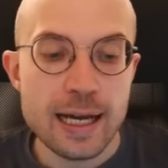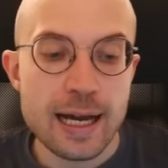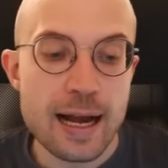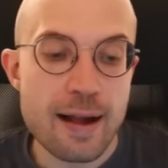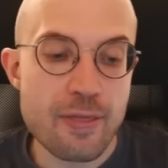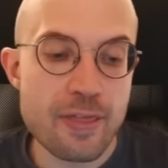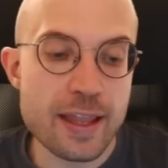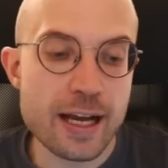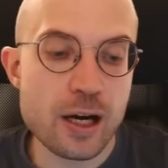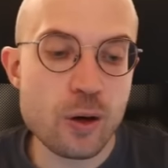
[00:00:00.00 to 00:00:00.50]

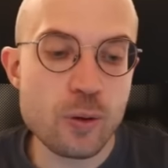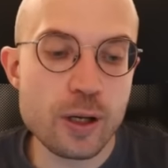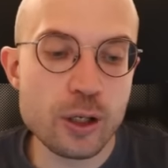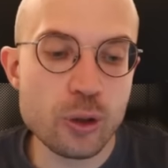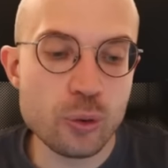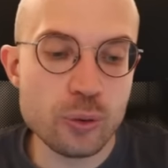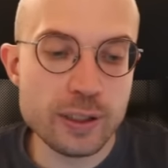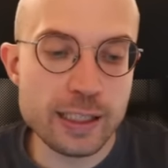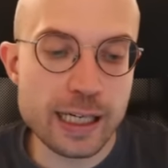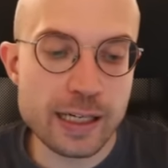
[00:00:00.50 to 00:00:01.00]
And now they
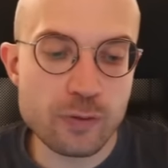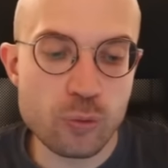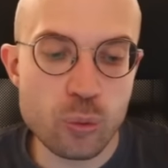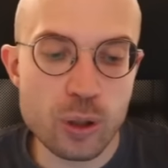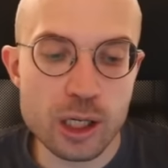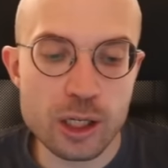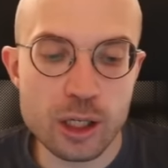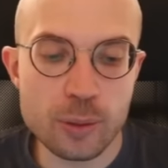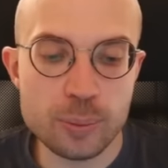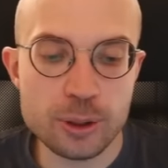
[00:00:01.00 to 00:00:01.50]
only have
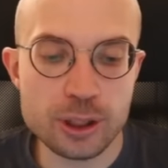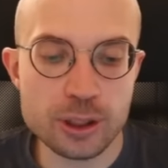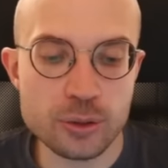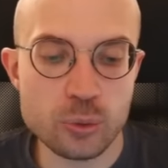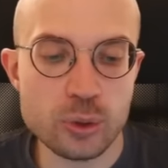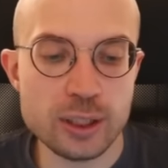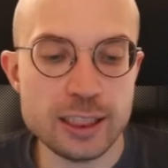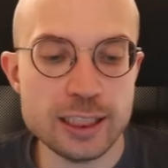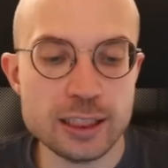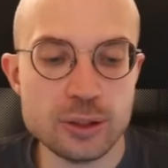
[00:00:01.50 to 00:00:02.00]
one option,
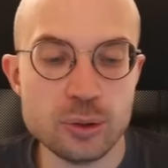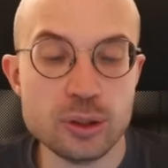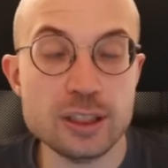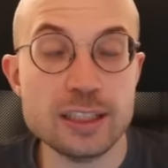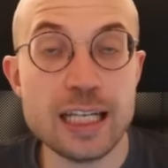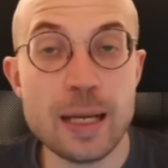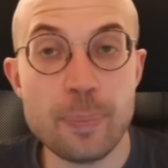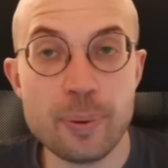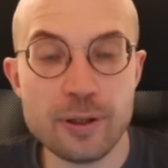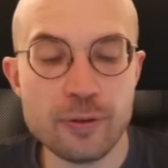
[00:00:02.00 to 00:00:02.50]
which is to
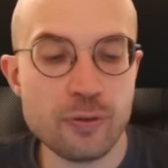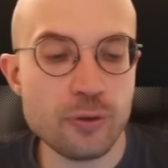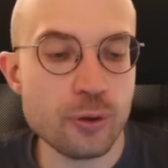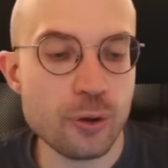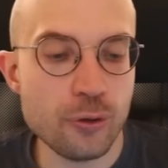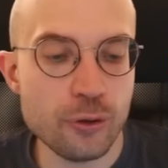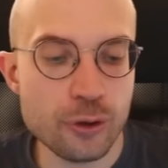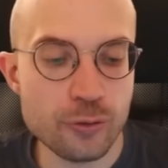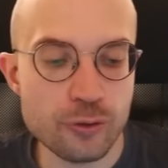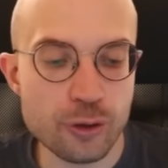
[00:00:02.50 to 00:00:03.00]
step in
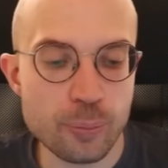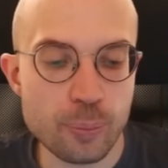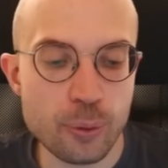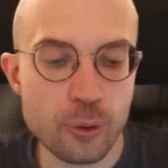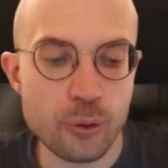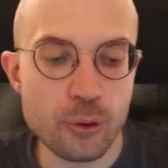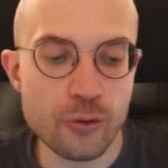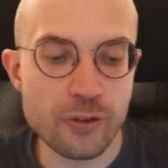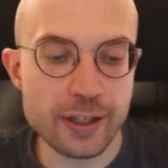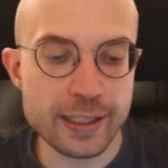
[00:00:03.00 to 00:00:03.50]
front of the
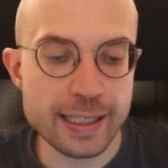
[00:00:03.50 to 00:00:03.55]
pawn.